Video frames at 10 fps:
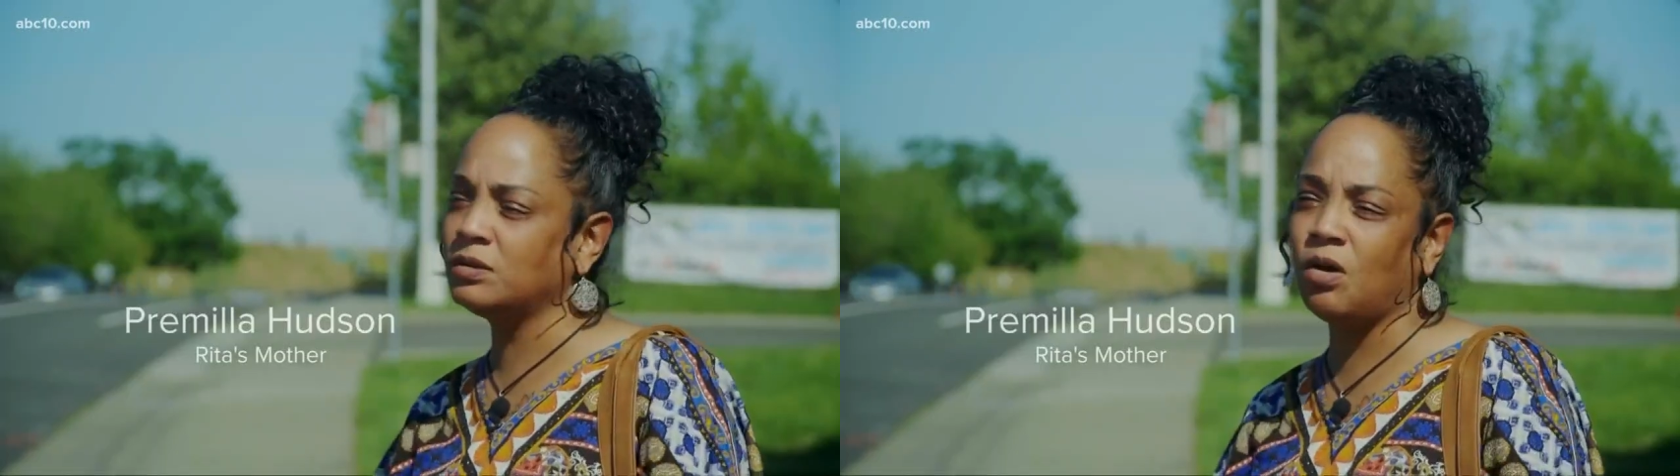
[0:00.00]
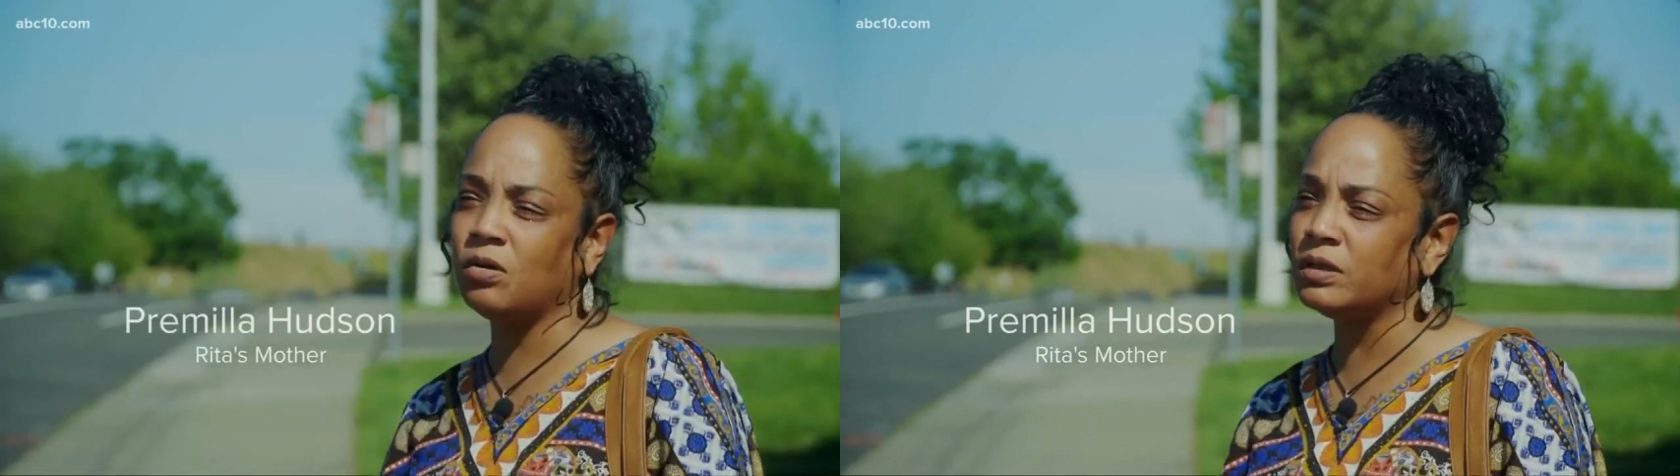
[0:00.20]

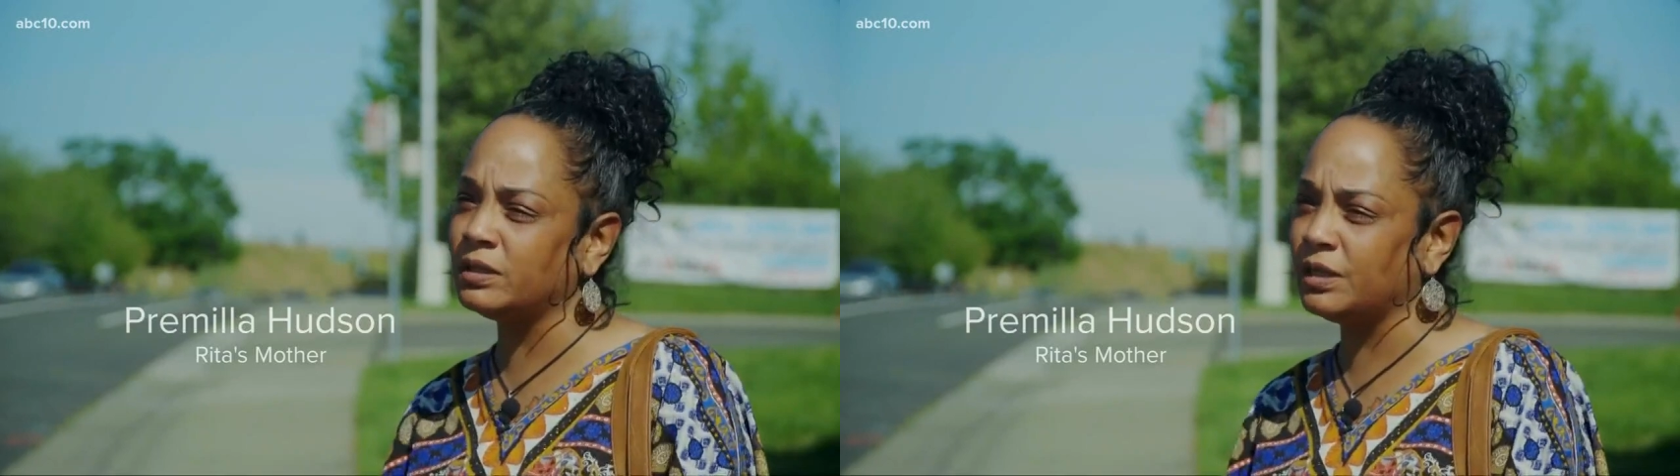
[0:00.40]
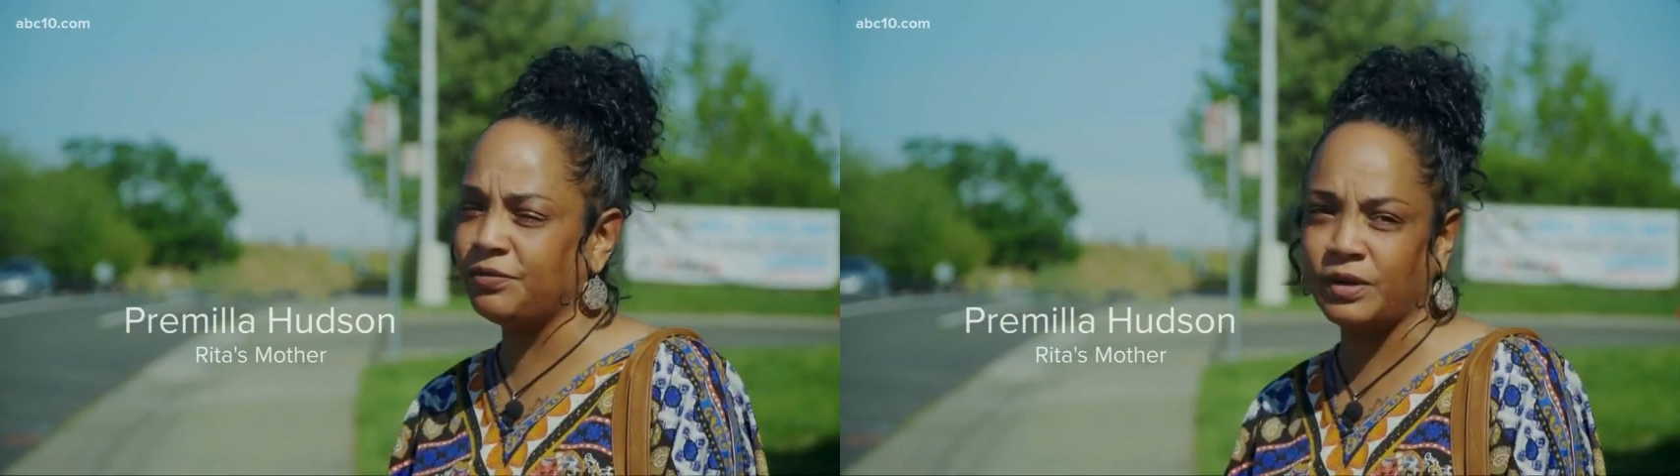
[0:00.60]
totally
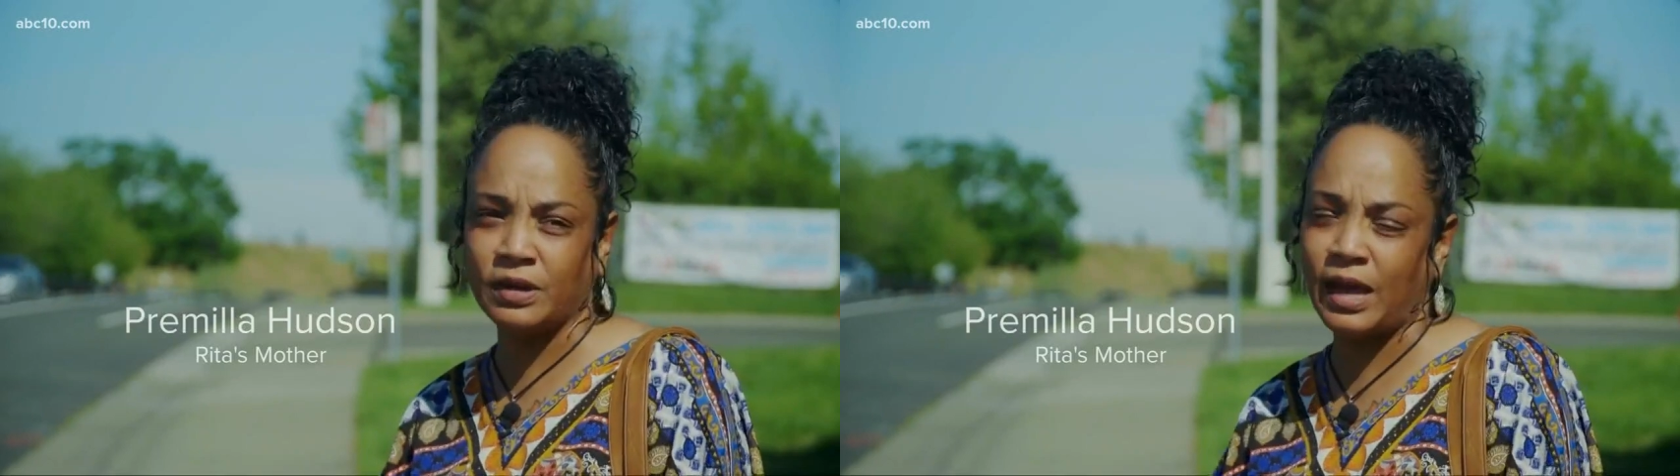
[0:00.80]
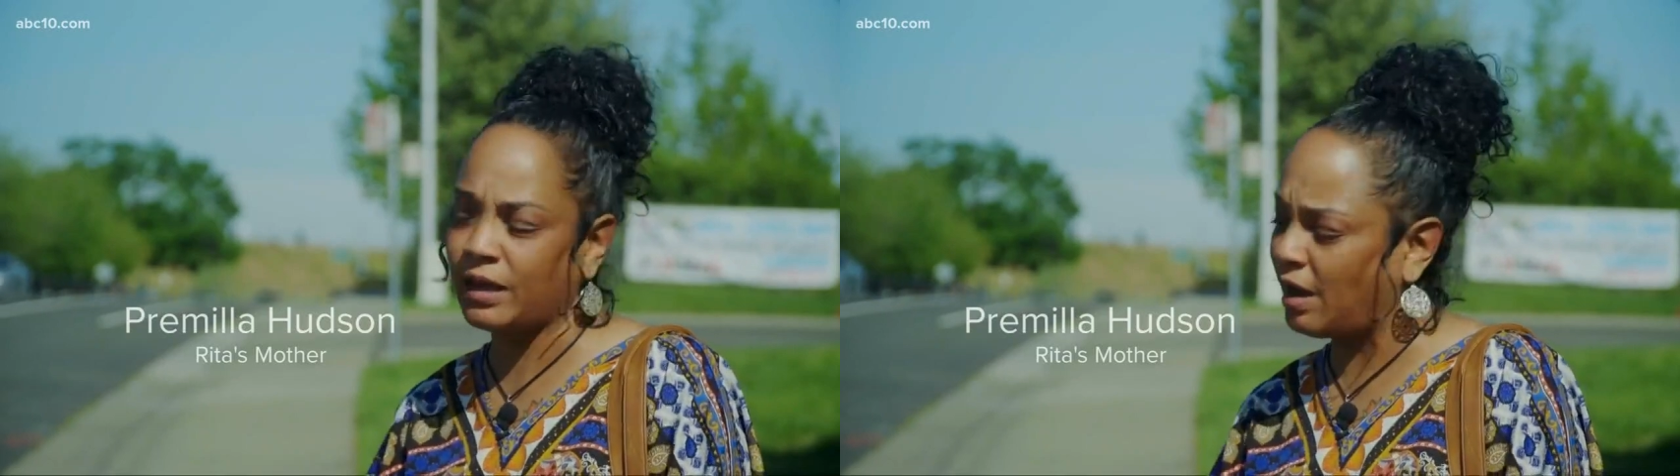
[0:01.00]
different.
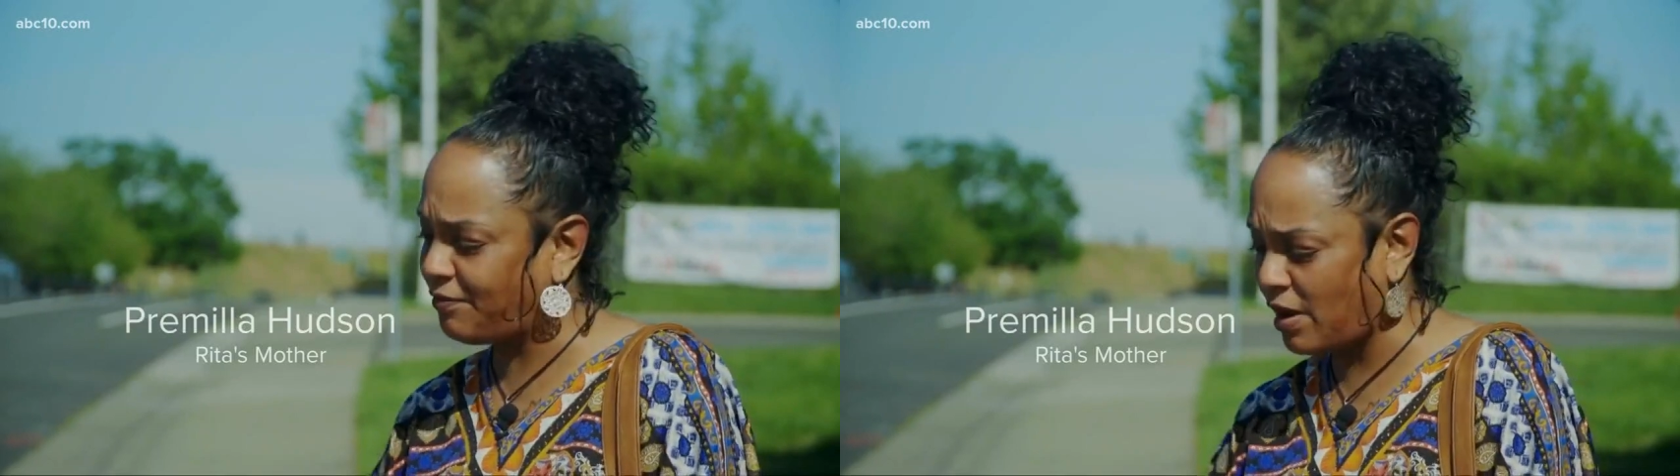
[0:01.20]
Like I